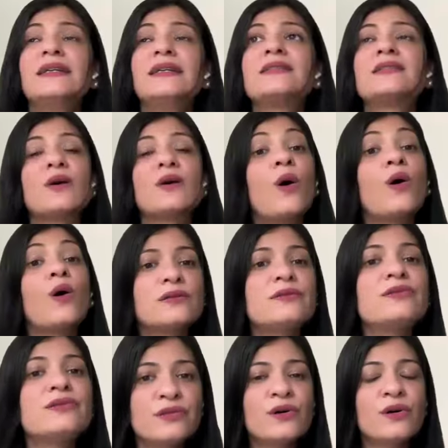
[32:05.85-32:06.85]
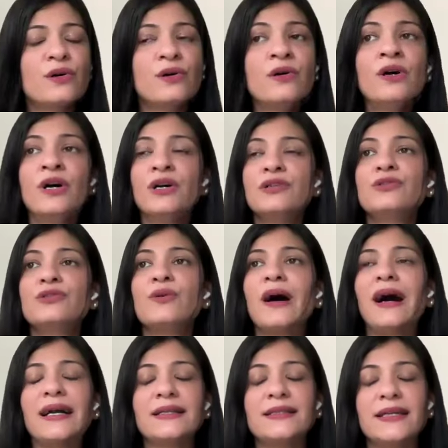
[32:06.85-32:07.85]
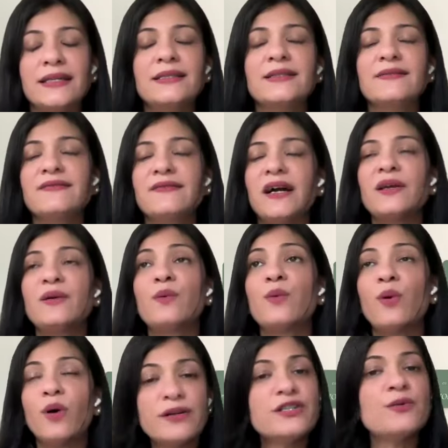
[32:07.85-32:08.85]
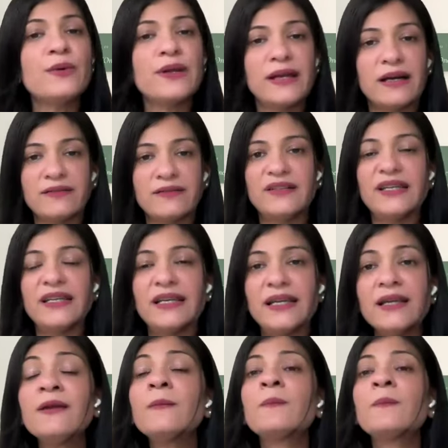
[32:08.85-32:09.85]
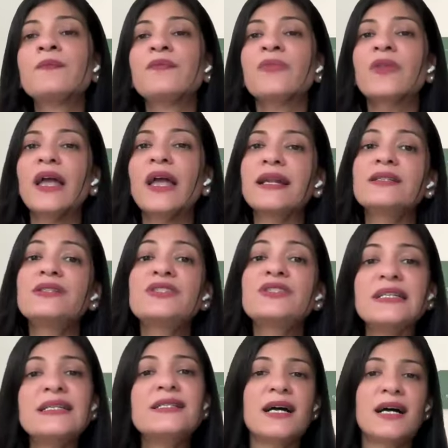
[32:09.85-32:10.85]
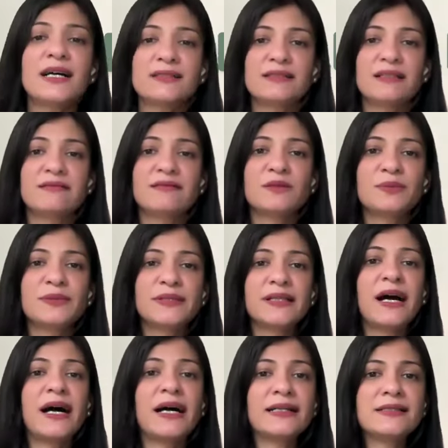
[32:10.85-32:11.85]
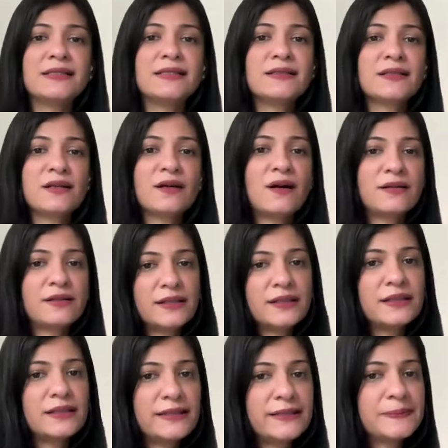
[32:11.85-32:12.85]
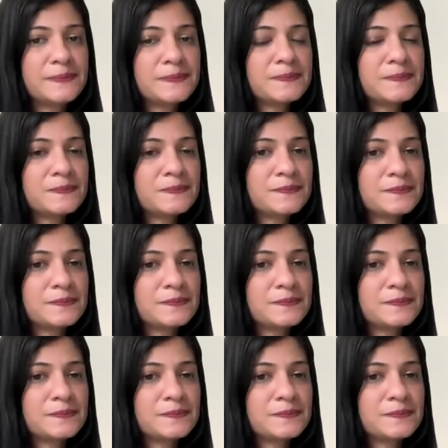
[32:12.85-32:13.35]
It's also to identify what we are feeling and treat ourselves with kindness accordingly.